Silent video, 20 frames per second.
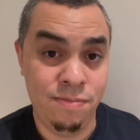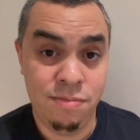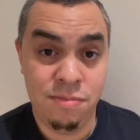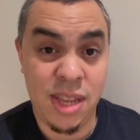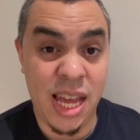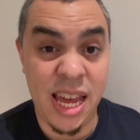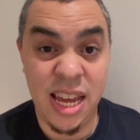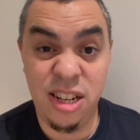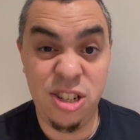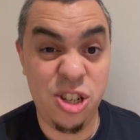
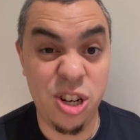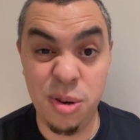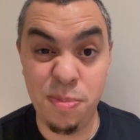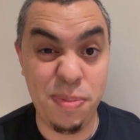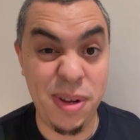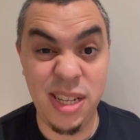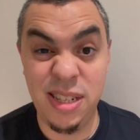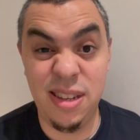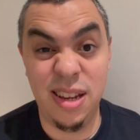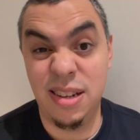They should
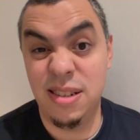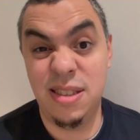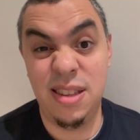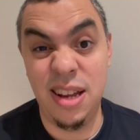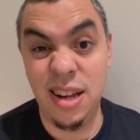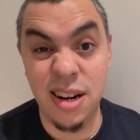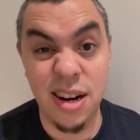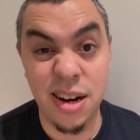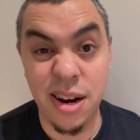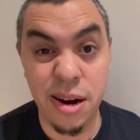be
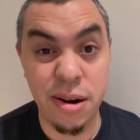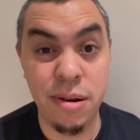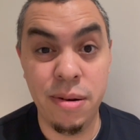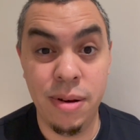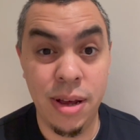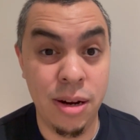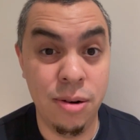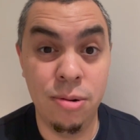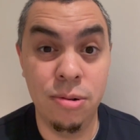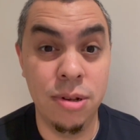16-0
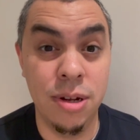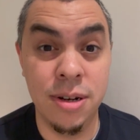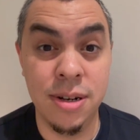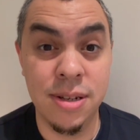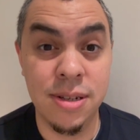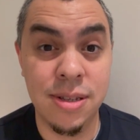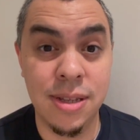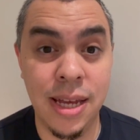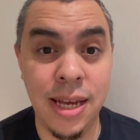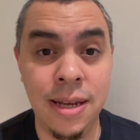in all
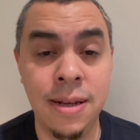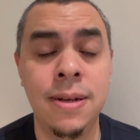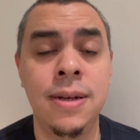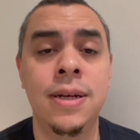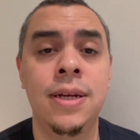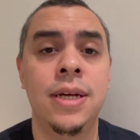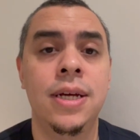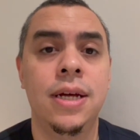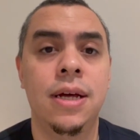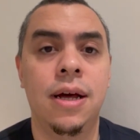honesty.
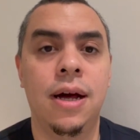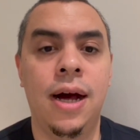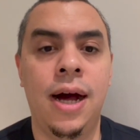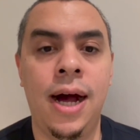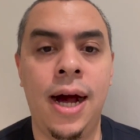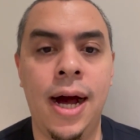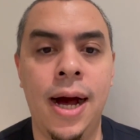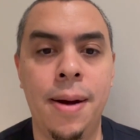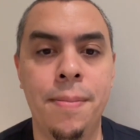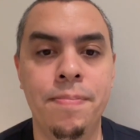
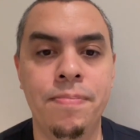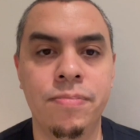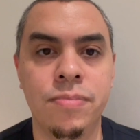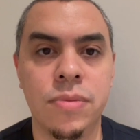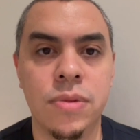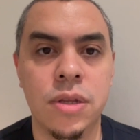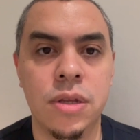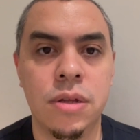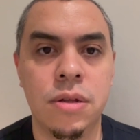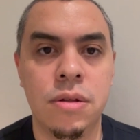
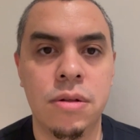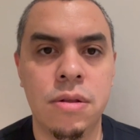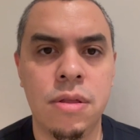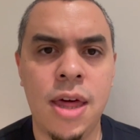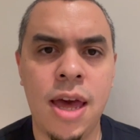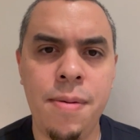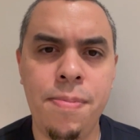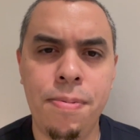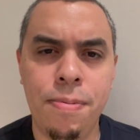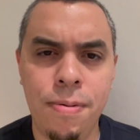
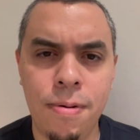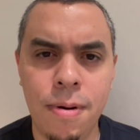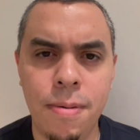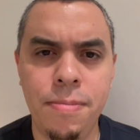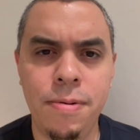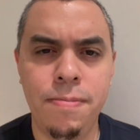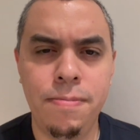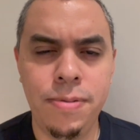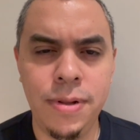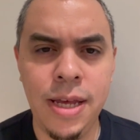They
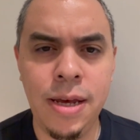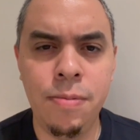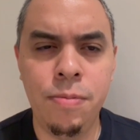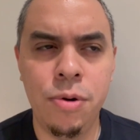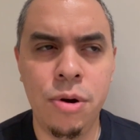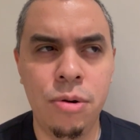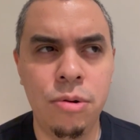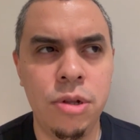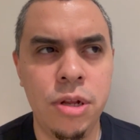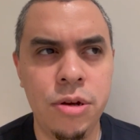probably
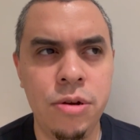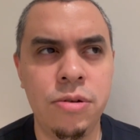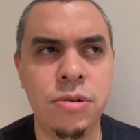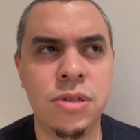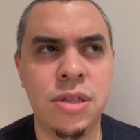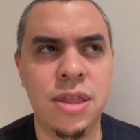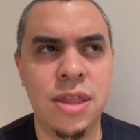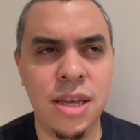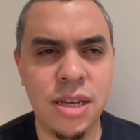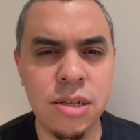will
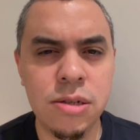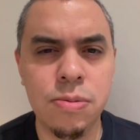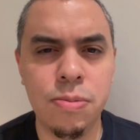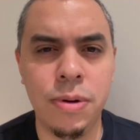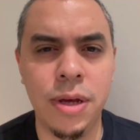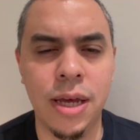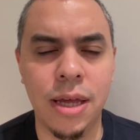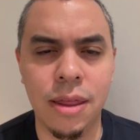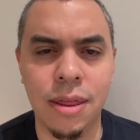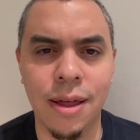lose this
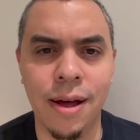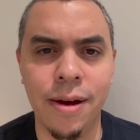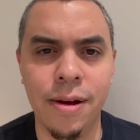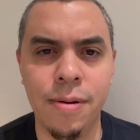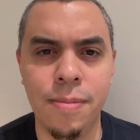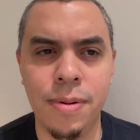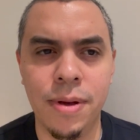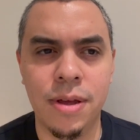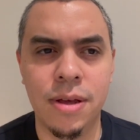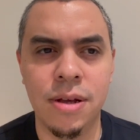week though,
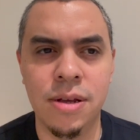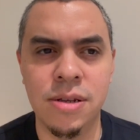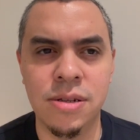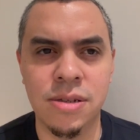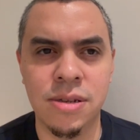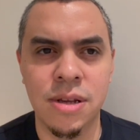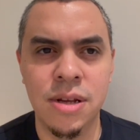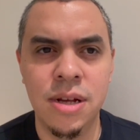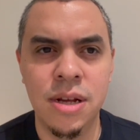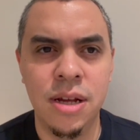
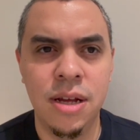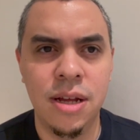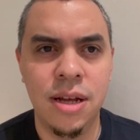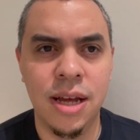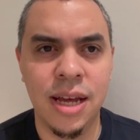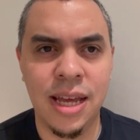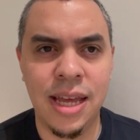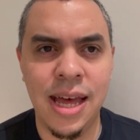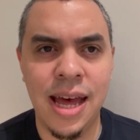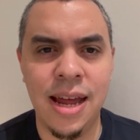because
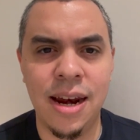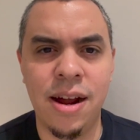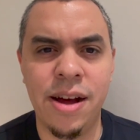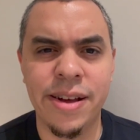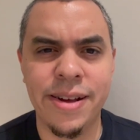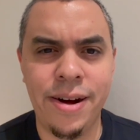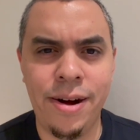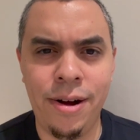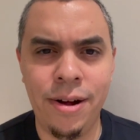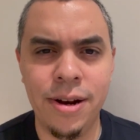again, I
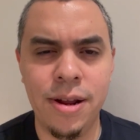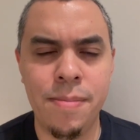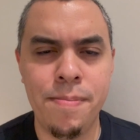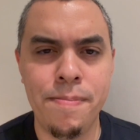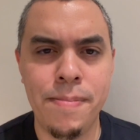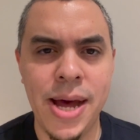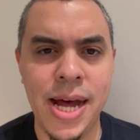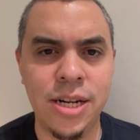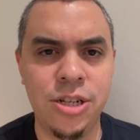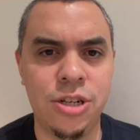can't
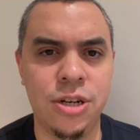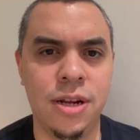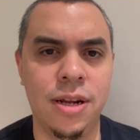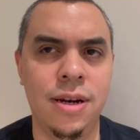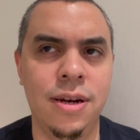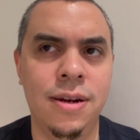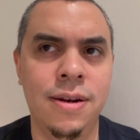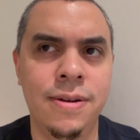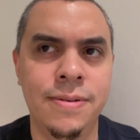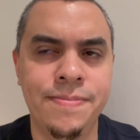
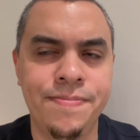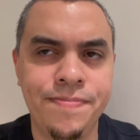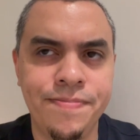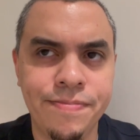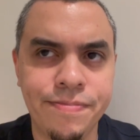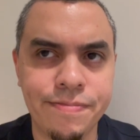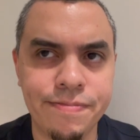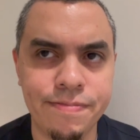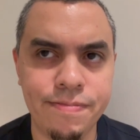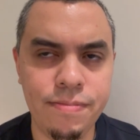imagine
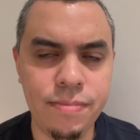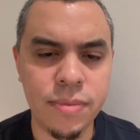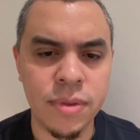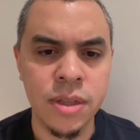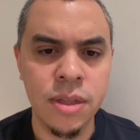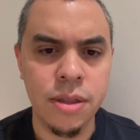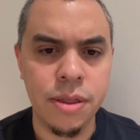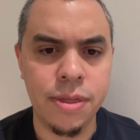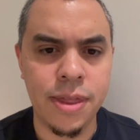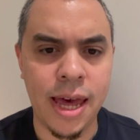
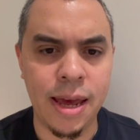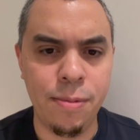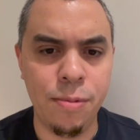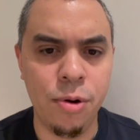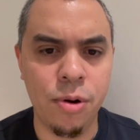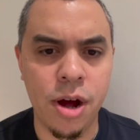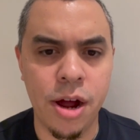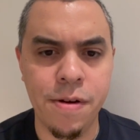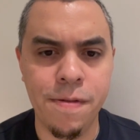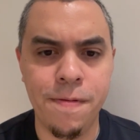they will
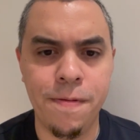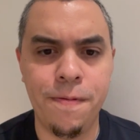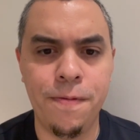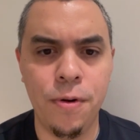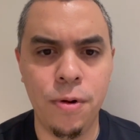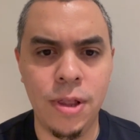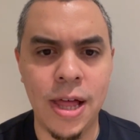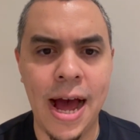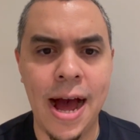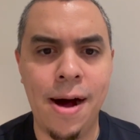go
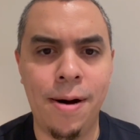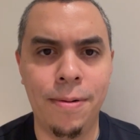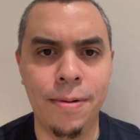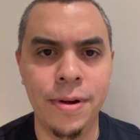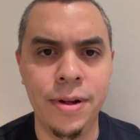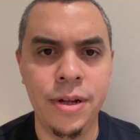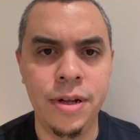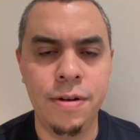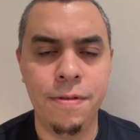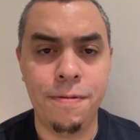full out
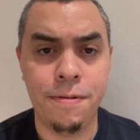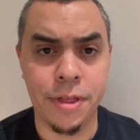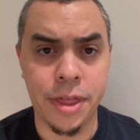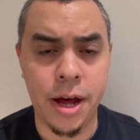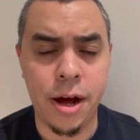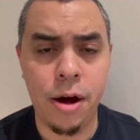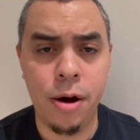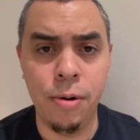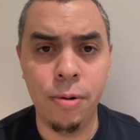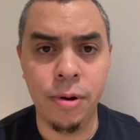for the
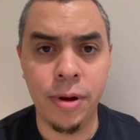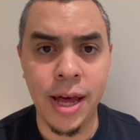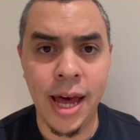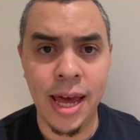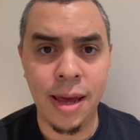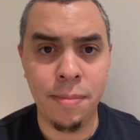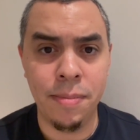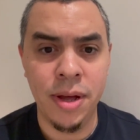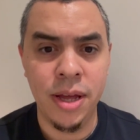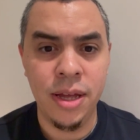whole
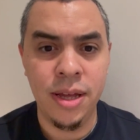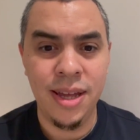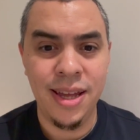game